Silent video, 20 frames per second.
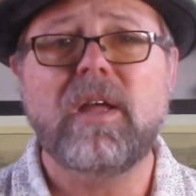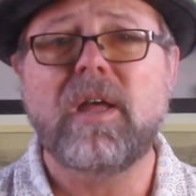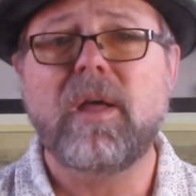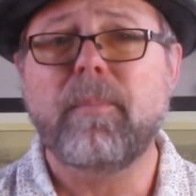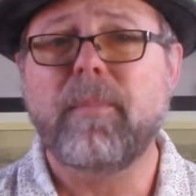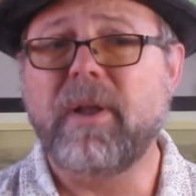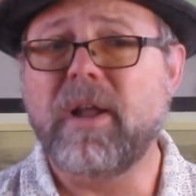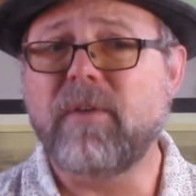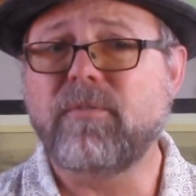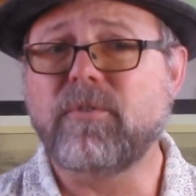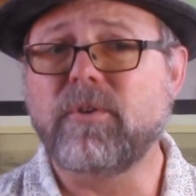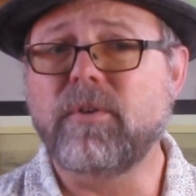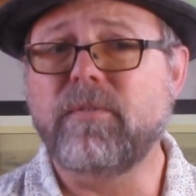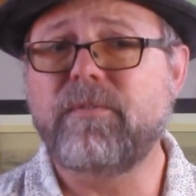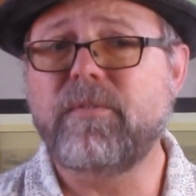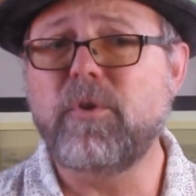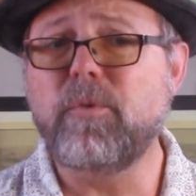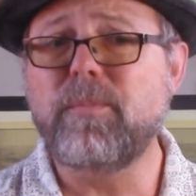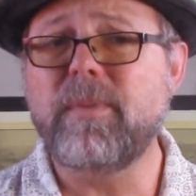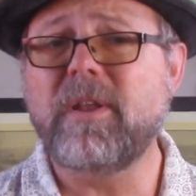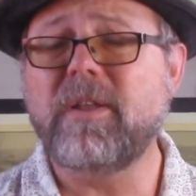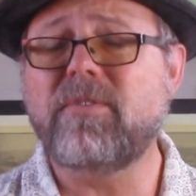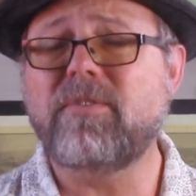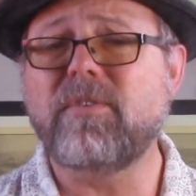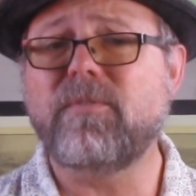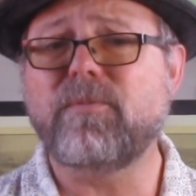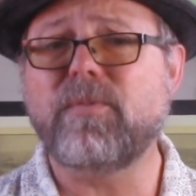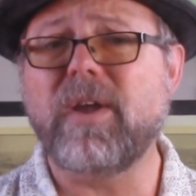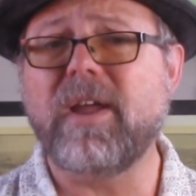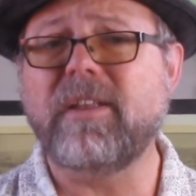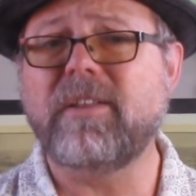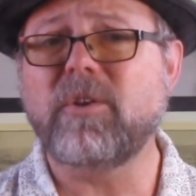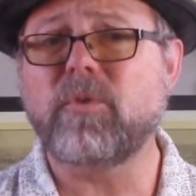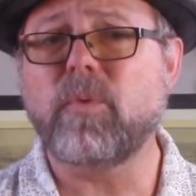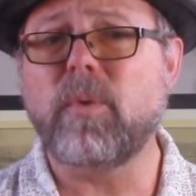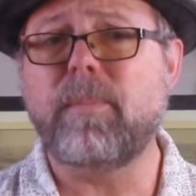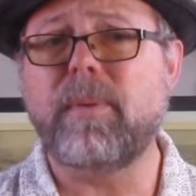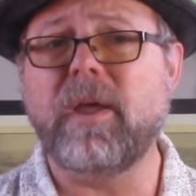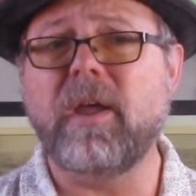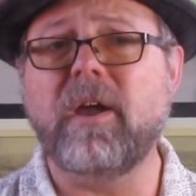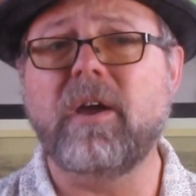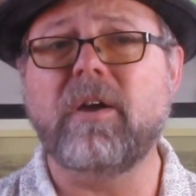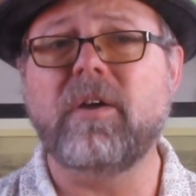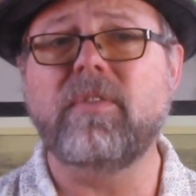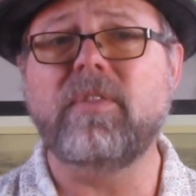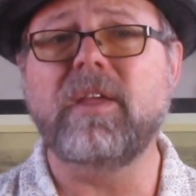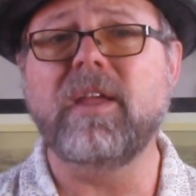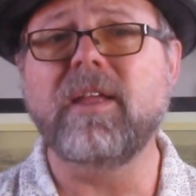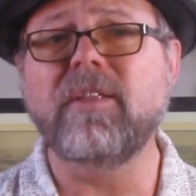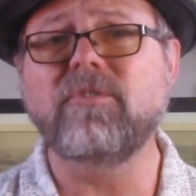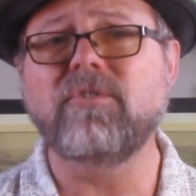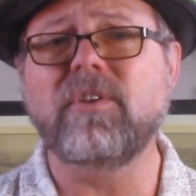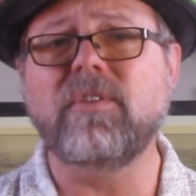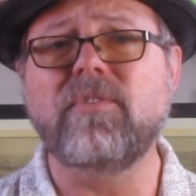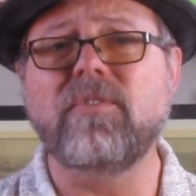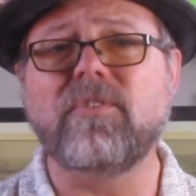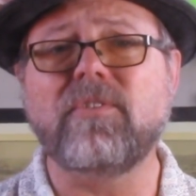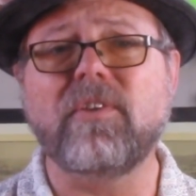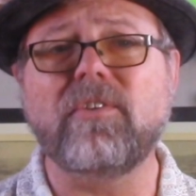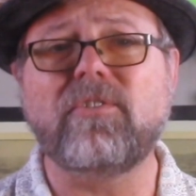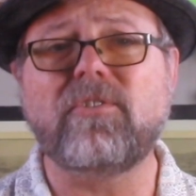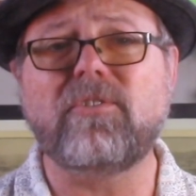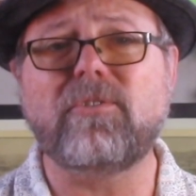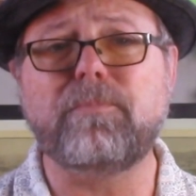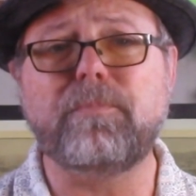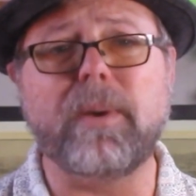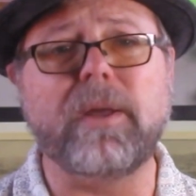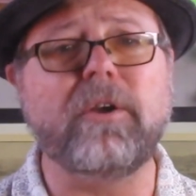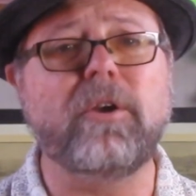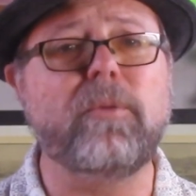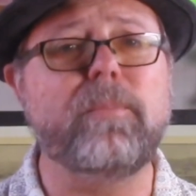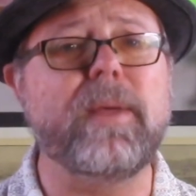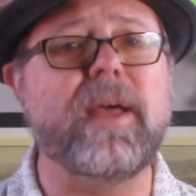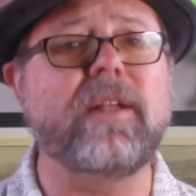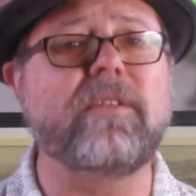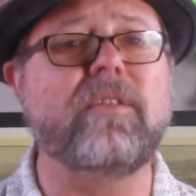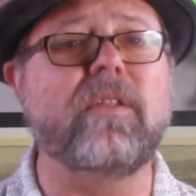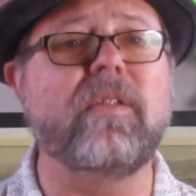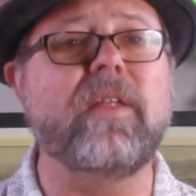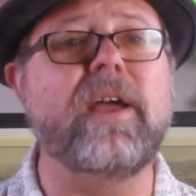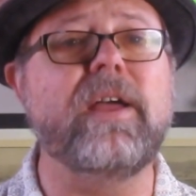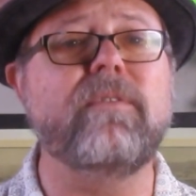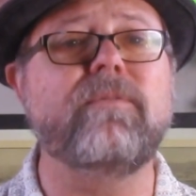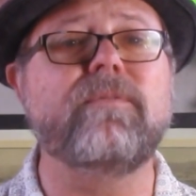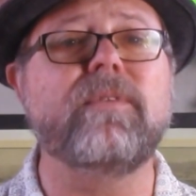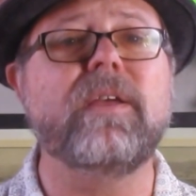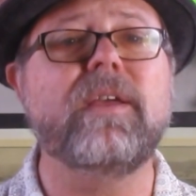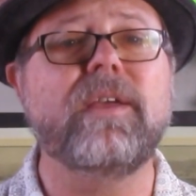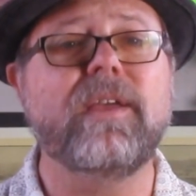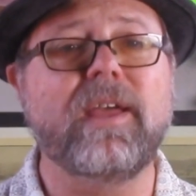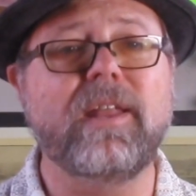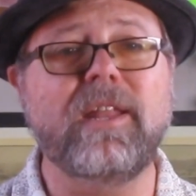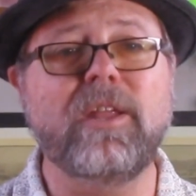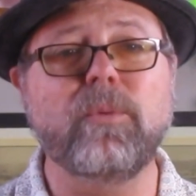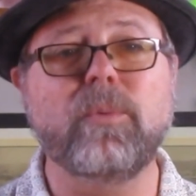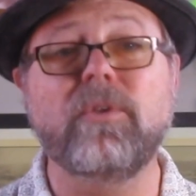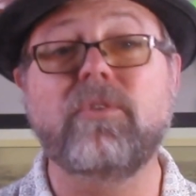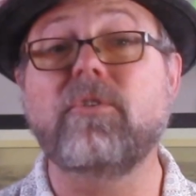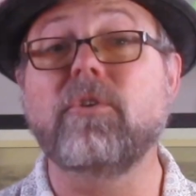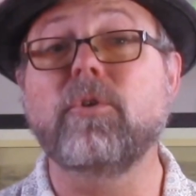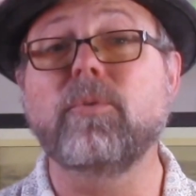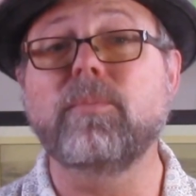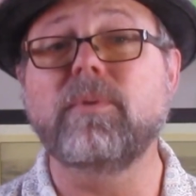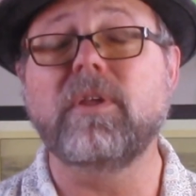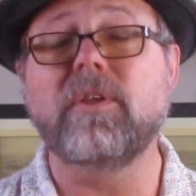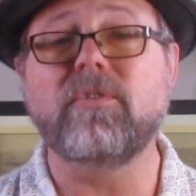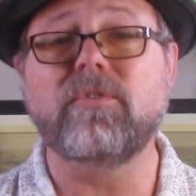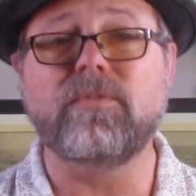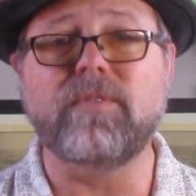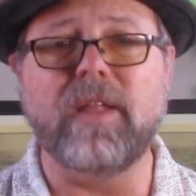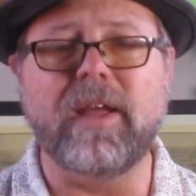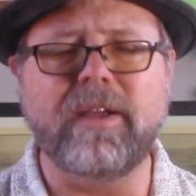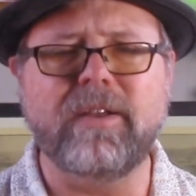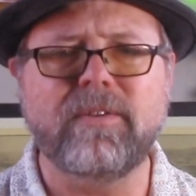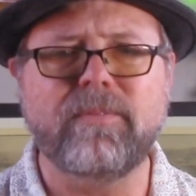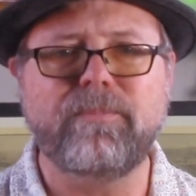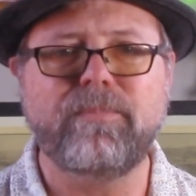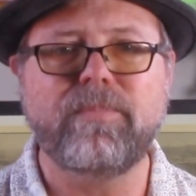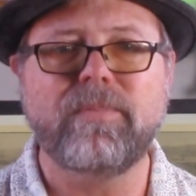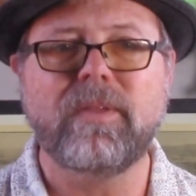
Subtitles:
But after a few minutes of frantic repair, the engines sputtered back to life, and he resumed his flight.